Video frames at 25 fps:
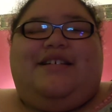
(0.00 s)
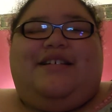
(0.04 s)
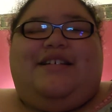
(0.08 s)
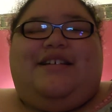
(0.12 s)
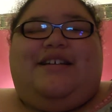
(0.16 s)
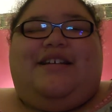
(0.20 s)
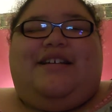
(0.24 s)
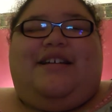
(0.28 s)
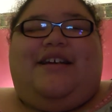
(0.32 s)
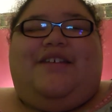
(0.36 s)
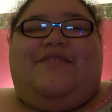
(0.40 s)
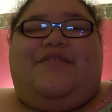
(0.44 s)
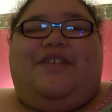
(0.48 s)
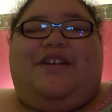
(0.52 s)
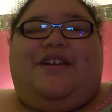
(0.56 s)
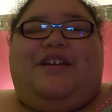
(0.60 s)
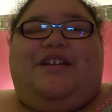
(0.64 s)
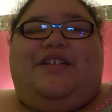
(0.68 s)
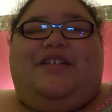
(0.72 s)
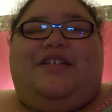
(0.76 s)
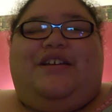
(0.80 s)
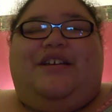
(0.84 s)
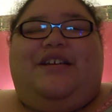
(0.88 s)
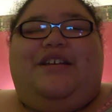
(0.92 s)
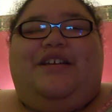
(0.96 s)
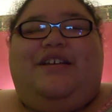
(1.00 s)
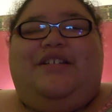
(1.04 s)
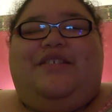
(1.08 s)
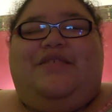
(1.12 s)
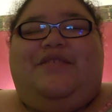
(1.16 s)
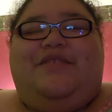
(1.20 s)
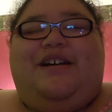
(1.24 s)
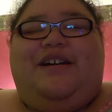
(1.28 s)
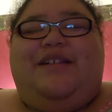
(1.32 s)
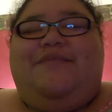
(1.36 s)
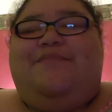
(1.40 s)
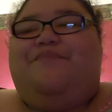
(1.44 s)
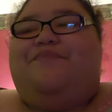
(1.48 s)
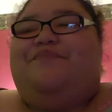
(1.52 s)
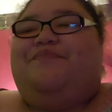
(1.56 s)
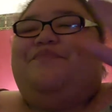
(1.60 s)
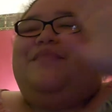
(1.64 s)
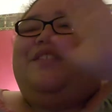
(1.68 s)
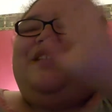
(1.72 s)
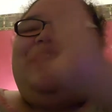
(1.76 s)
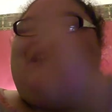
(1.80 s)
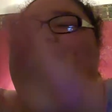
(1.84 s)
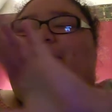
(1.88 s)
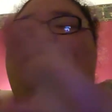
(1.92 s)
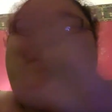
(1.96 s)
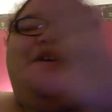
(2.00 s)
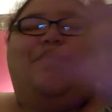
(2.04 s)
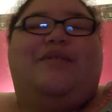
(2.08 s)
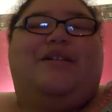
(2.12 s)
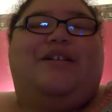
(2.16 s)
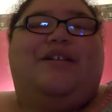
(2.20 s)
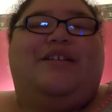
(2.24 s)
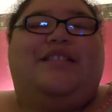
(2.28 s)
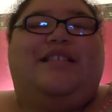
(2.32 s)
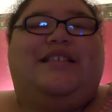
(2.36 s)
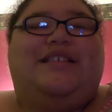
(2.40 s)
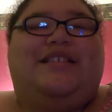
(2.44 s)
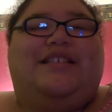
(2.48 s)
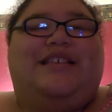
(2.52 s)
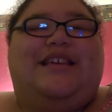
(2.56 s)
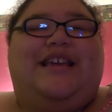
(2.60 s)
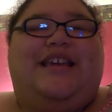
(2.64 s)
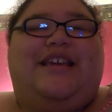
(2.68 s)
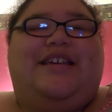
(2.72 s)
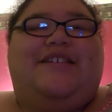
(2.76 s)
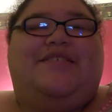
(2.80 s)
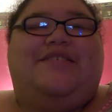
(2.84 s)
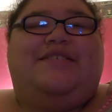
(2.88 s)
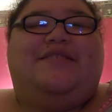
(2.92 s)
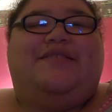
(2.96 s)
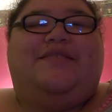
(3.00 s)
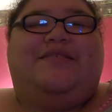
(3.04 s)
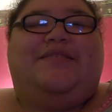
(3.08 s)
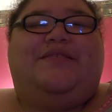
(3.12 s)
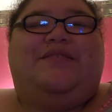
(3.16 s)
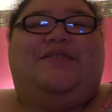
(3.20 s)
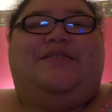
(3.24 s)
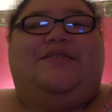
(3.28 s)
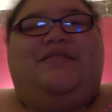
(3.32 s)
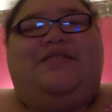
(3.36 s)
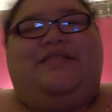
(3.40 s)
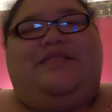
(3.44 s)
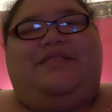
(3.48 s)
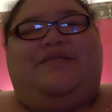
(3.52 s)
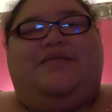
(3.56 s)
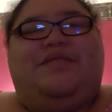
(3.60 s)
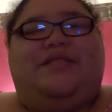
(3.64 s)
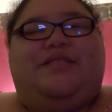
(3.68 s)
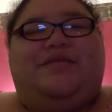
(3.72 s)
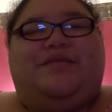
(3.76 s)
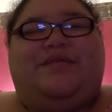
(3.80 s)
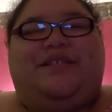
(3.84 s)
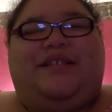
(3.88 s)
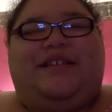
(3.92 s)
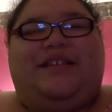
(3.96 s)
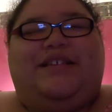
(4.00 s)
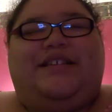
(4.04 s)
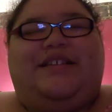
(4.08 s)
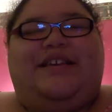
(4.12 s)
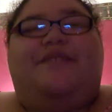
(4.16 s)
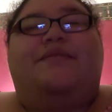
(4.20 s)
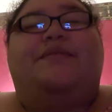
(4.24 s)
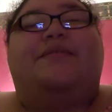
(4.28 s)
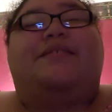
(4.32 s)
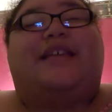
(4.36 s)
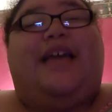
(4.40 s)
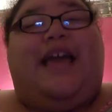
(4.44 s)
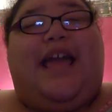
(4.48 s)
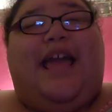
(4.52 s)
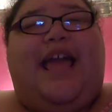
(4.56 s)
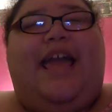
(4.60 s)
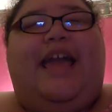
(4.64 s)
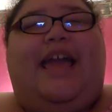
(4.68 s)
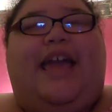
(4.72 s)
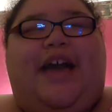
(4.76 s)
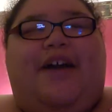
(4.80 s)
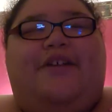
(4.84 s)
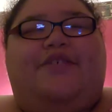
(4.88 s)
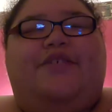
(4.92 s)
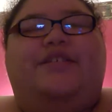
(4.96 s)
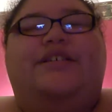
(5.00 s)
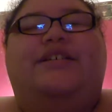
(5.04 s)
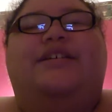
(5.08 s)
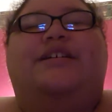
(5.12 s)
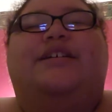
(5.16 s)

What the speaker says: And I figured, you know what? If I went on this date, well, it wasn't really a date, it was a hangout